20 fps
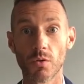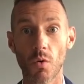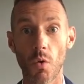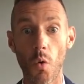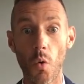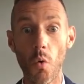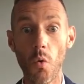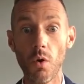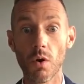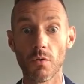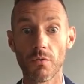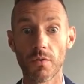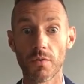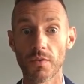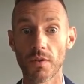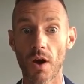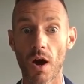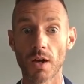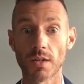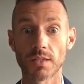All of
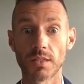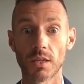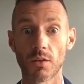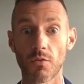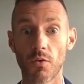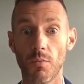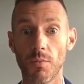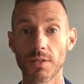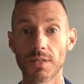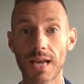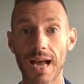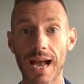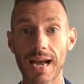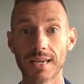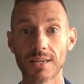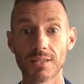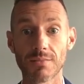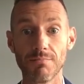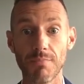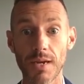our Sixth Formers
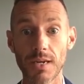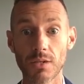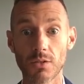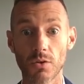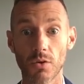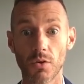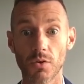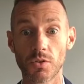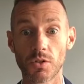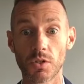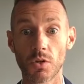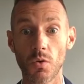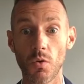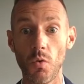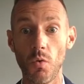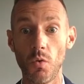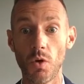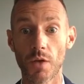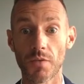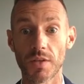act as mentors to
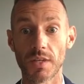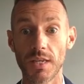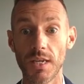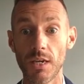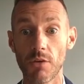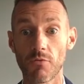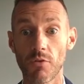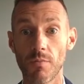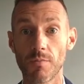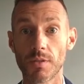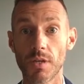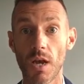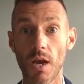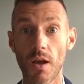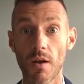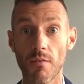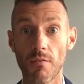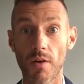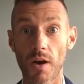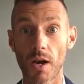all other year groups
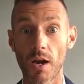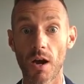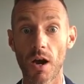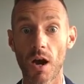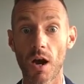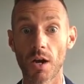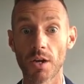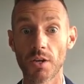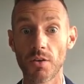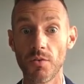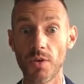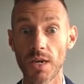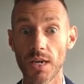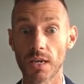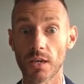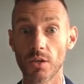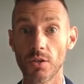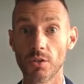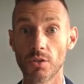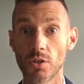via our
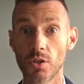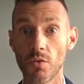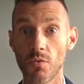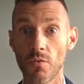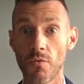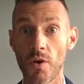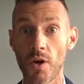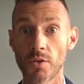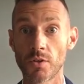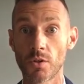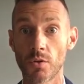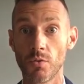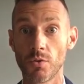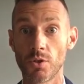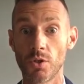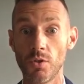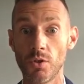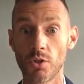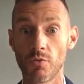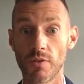unique vertical
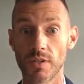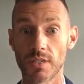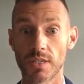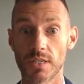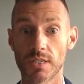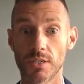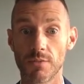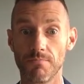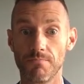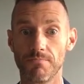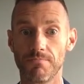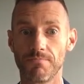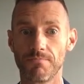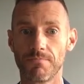tutoring system.